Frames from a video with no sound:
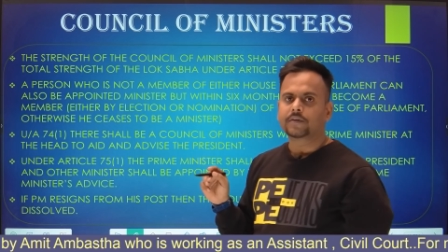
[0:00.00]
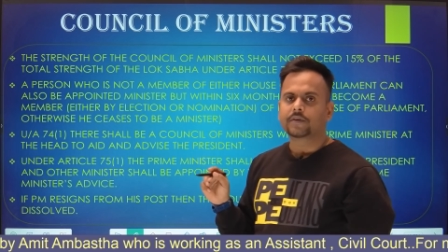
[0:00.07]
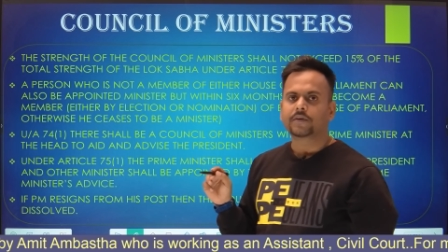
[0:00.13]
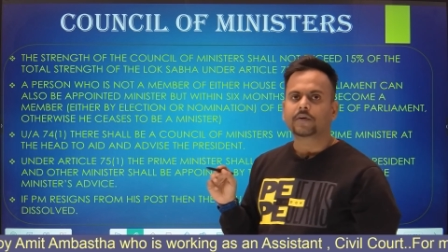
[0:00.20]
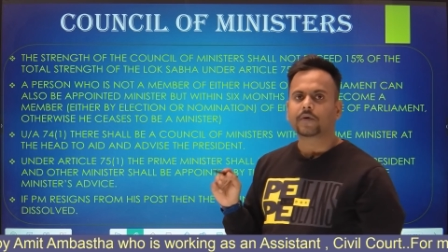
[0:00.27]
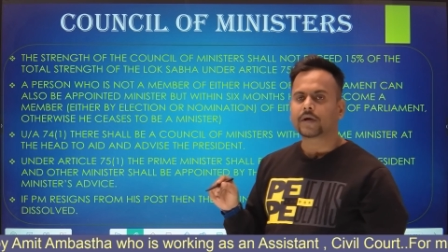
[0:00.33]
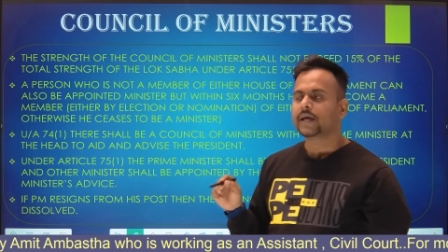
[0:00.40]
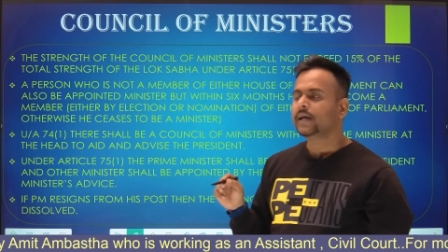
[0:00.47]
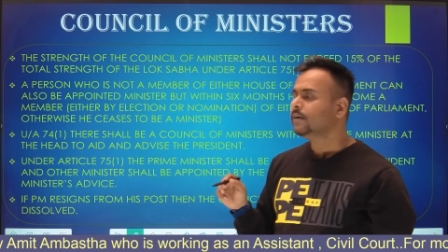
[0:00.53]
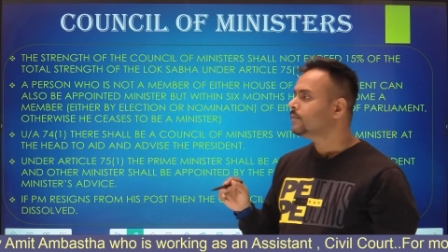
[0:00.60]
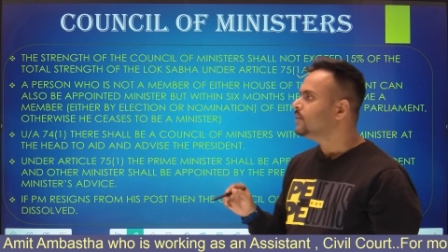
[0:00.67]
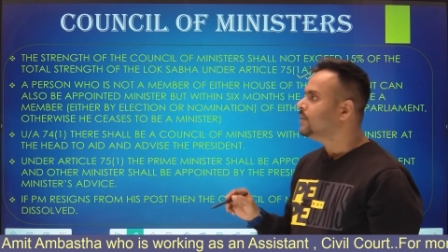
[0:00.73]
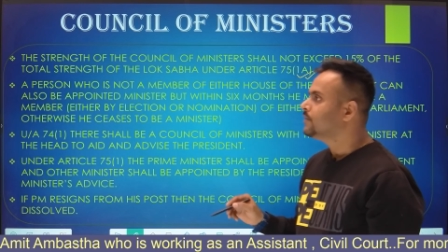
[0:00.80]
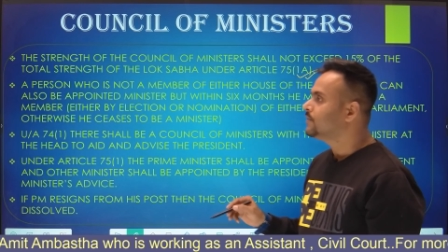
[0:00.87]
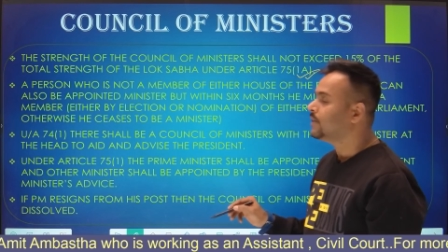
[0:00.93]
okay,
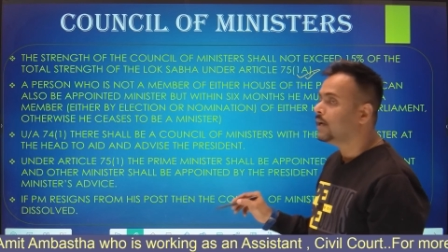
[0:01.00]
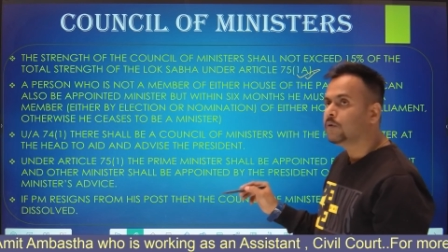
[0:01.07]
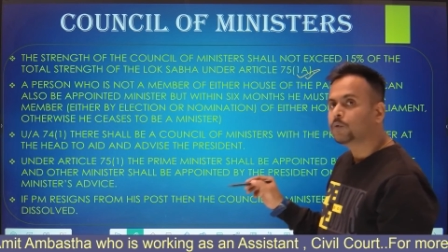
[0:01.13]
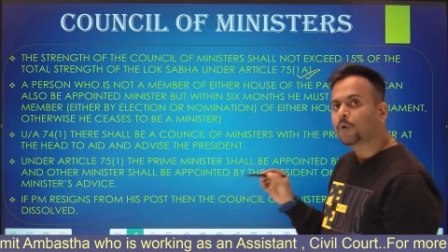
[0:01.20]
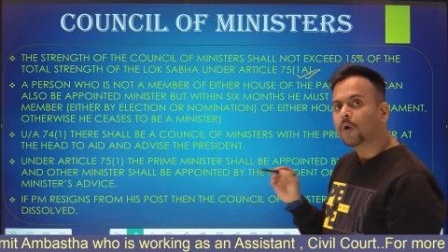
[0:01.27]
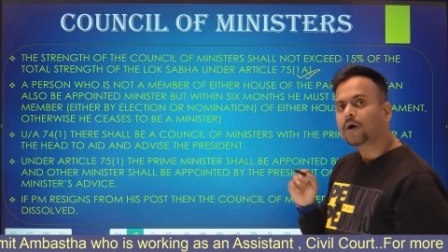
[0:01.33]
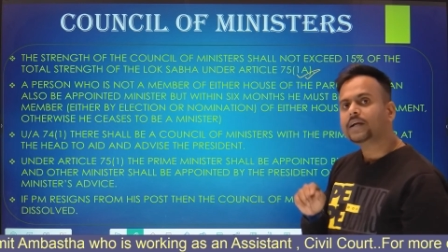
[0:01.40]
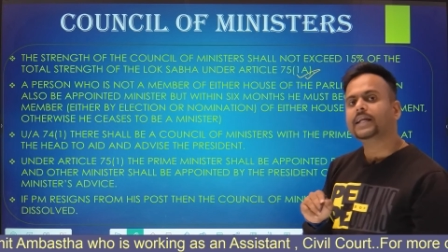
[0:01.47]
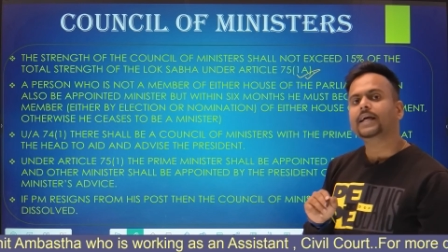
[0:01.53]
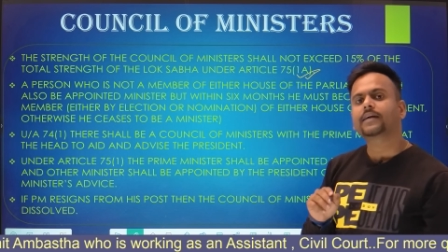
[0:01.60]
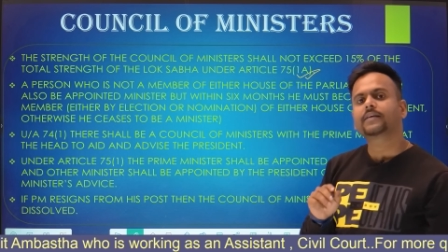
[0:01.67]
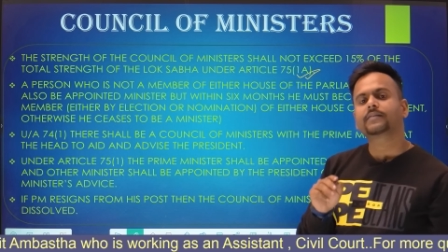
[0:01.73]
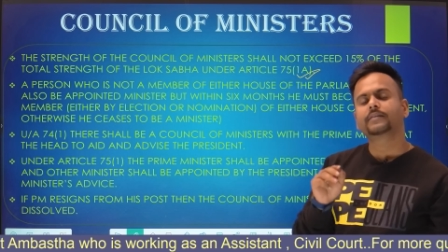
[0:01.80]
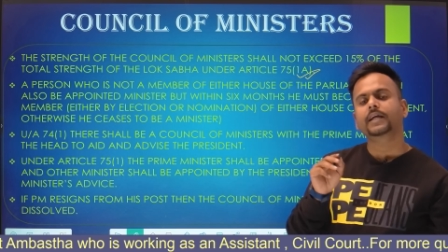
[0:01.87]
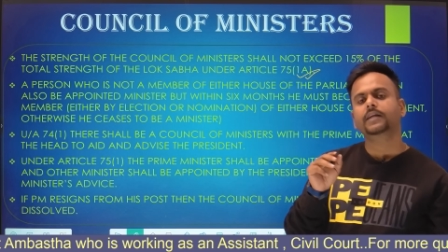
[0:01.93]
shall not
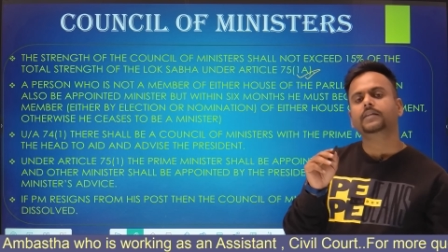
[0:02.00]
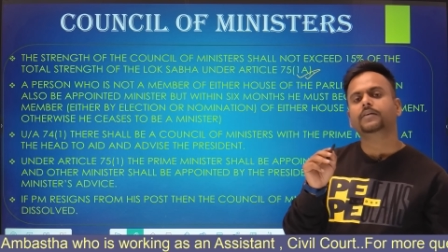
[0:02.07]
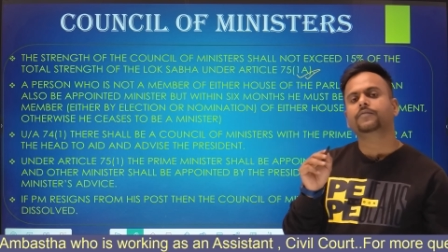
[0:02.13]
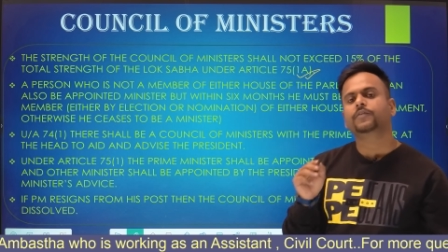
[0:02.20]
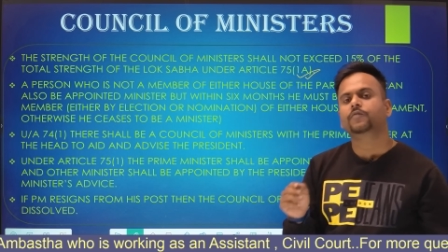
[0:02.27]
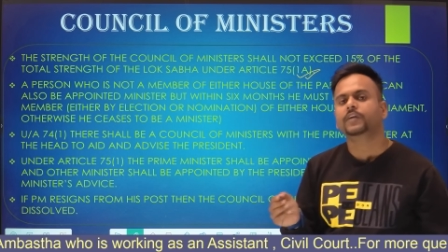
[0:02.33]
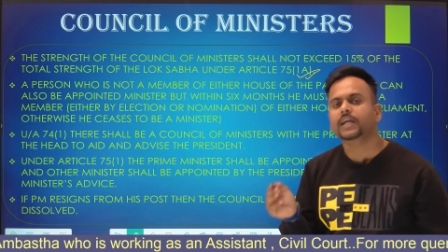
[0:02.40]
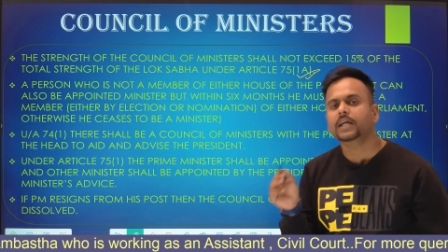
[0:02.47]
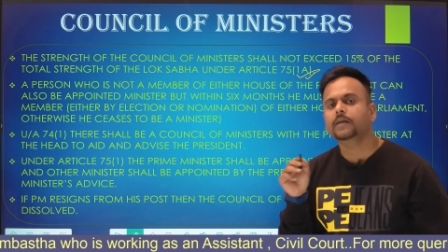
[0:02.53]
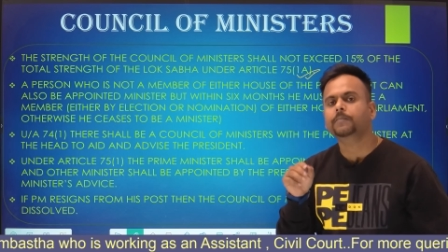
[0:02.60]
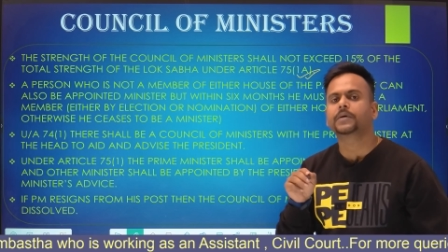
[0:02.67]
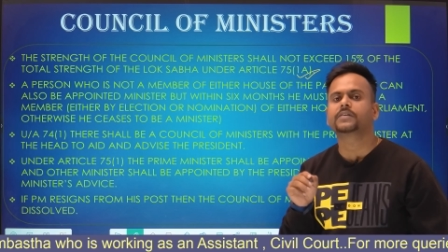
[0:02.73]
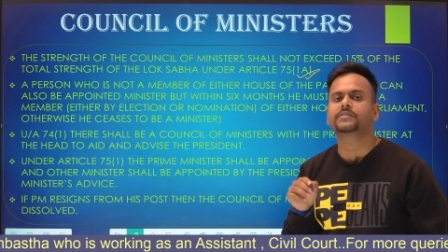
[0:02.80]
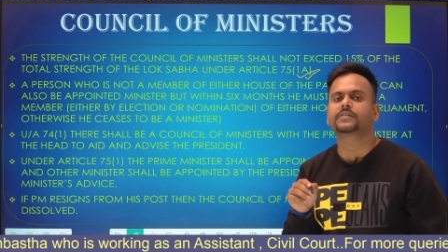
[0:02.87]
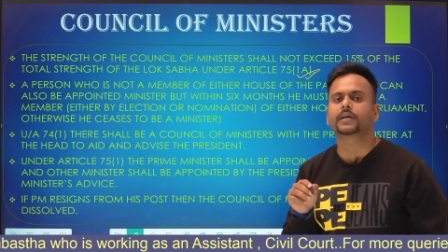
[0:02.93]
exceed the
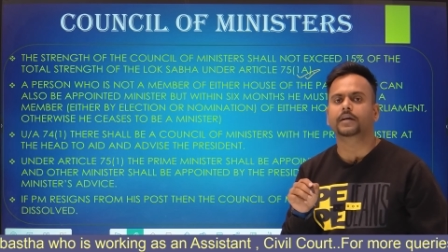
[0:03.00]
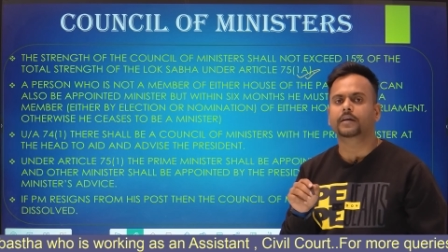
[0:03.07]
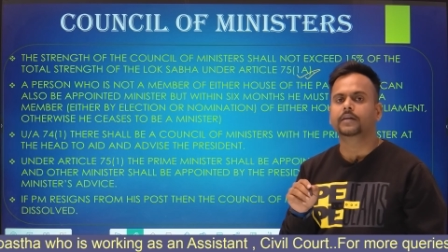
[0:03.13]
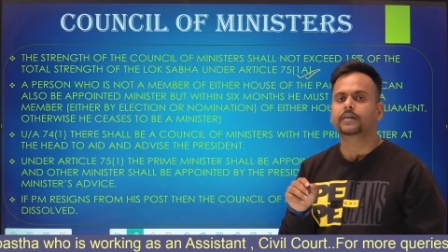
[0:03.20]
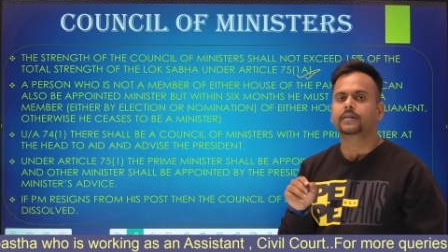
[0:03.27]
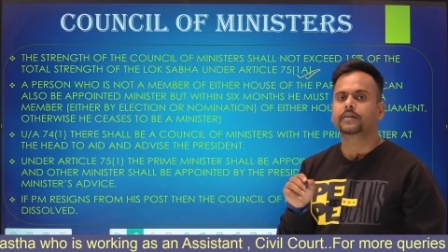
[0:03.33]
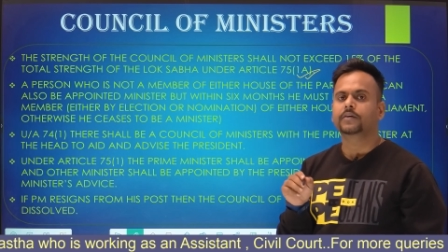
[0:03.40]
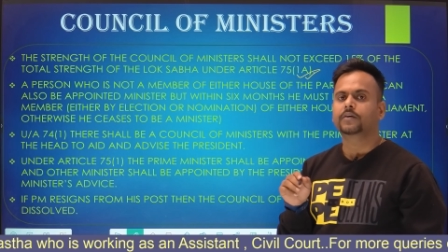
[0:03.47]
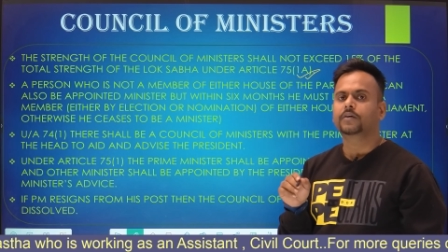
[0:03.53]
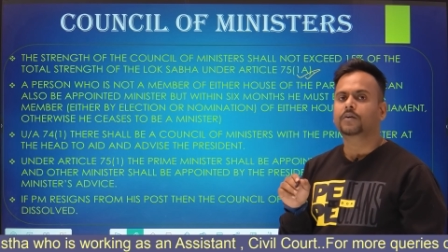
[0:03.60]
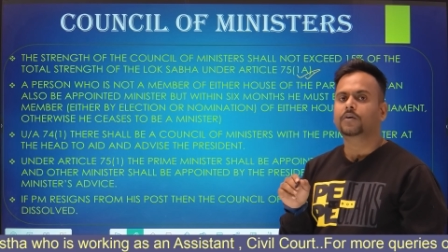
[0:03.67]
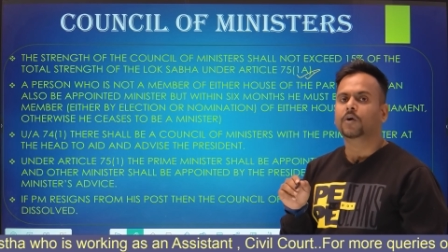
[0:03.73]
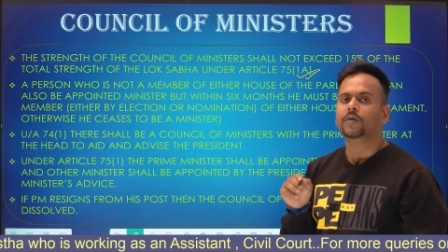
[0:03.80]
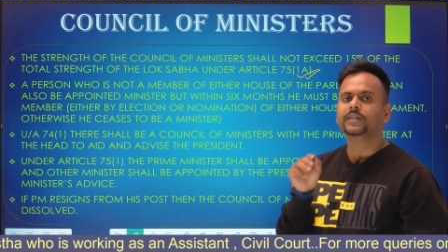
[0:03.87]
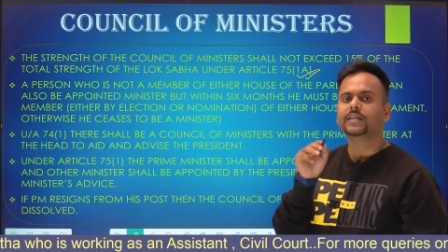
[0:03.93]
15%
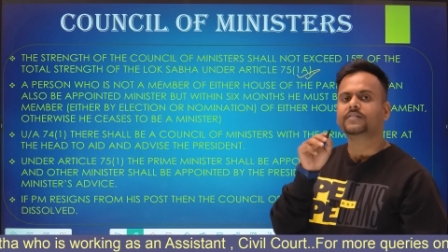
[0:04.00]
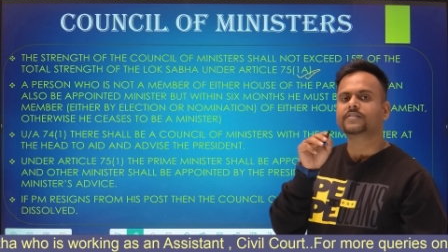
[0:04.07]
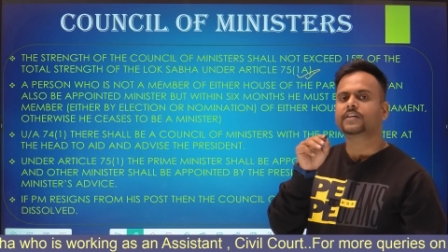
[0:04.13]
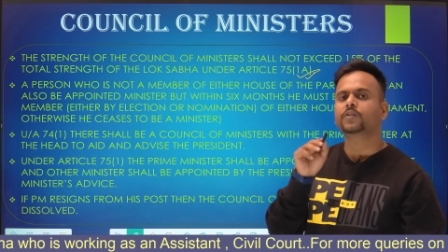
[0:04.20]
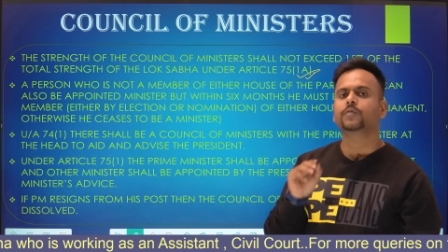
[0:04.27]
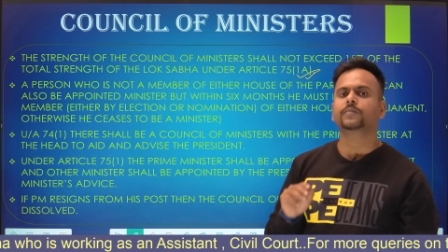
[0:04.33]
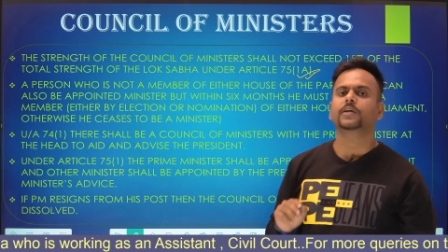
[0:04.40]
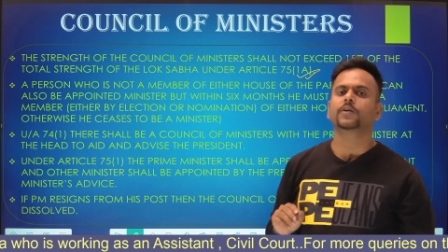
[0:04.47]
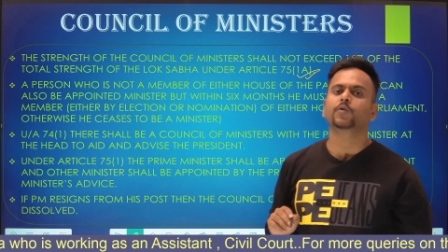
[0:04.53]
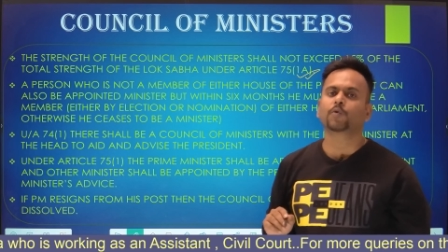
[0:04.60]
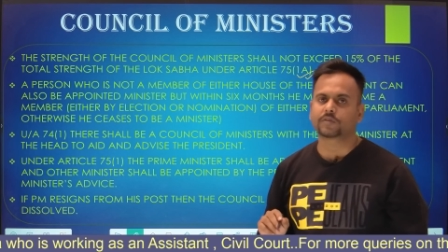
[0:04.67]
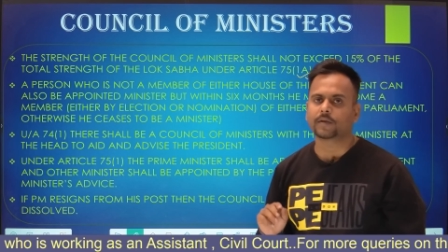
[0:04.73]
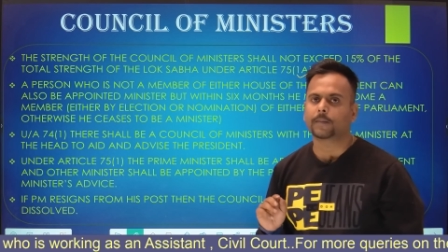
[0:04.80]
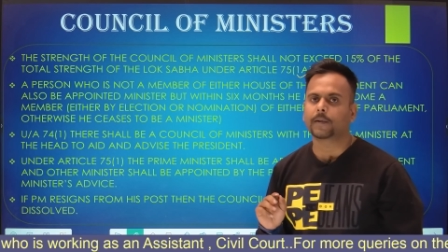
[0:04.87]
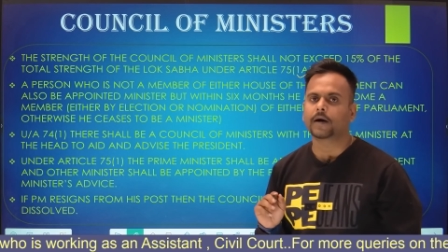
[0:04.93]
of the strength of the Lok
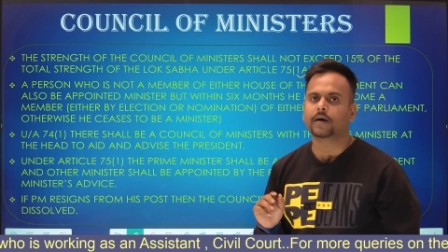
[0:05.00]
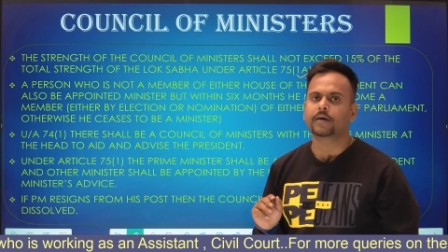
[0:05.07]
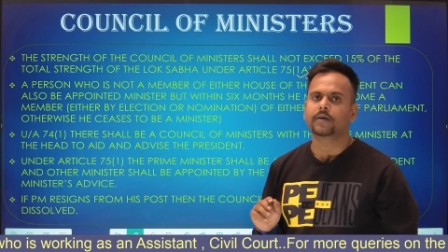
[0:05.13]
Sabha.